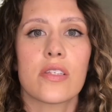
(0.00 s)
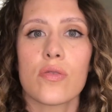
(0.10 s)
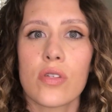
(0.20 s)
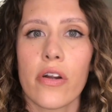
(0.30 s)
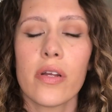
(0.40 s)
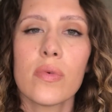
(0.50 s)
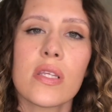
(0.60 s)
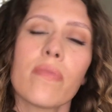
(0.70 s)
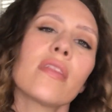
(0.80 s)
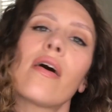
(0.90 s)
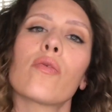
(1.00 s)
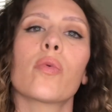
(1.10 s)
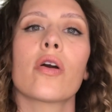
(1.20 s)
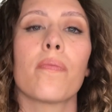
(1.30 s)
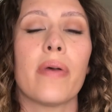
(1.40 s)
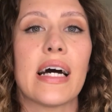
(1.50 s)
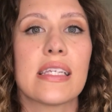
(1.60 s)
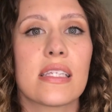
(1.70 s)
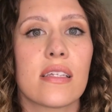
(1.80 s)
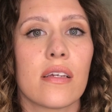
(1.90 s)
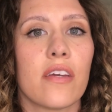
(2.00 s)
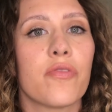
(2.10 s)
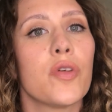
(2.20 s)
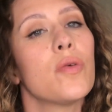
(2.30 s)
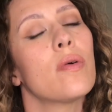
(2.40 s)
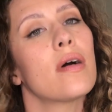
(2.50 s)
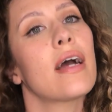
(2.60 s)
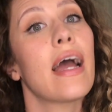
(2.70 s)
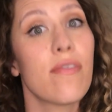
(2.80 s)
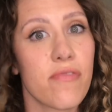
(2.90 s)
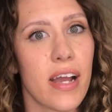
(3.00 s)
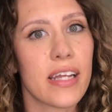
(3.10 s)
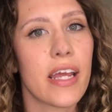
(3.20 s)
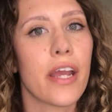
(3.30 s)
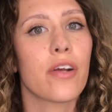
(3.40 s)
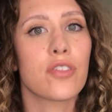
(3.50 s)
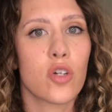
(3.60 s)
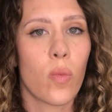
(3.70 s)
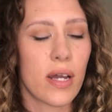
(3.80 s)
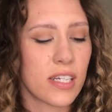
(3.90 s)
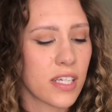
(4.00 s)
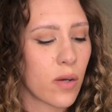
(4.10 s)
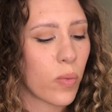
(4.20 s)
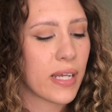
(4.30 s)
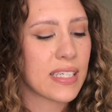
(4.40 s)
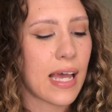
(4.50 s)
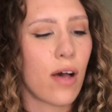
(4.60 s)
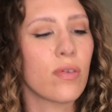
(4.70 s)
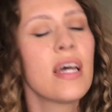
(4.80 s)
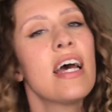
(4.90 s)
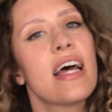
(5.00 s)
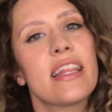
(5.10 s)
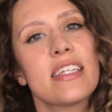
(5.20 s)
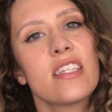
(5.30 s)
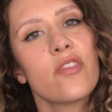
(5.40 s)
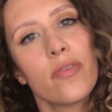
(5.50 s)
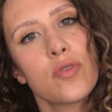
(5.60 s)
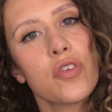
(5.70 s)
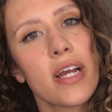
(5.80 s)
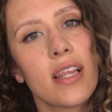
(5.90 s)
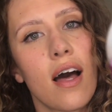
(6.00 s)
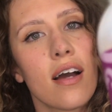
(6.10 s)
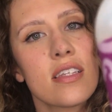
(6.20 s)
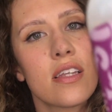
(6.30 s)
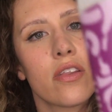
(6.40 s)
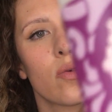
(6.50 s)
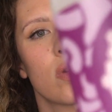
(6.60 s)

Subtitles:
starting with something that would work best if you have fine hair, don't want it to get weighed down. This is from Traylux, another one of